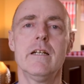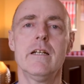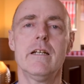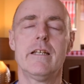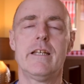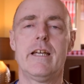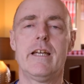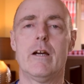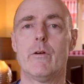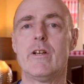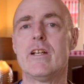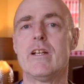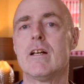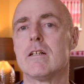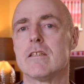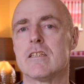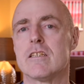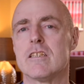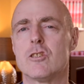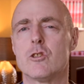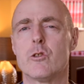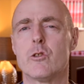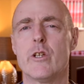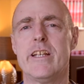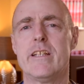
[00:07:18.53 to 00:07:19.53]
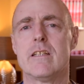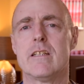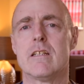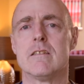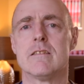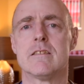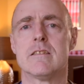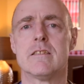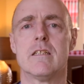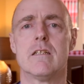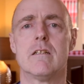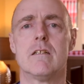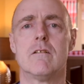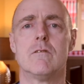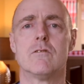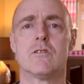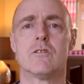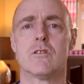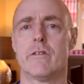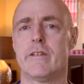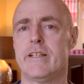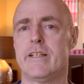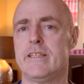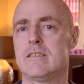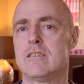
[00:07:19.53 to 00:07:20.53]
yeah, we like to treat ourselves
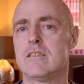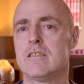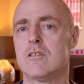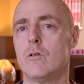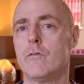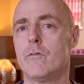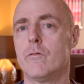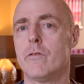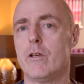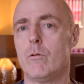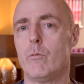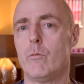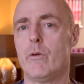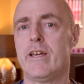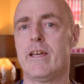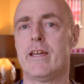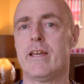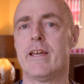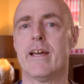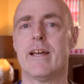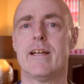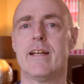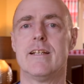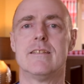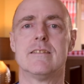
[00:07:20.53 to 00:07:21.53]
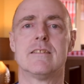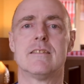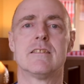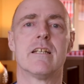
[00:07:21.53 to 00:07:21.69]
on these golfing weekends.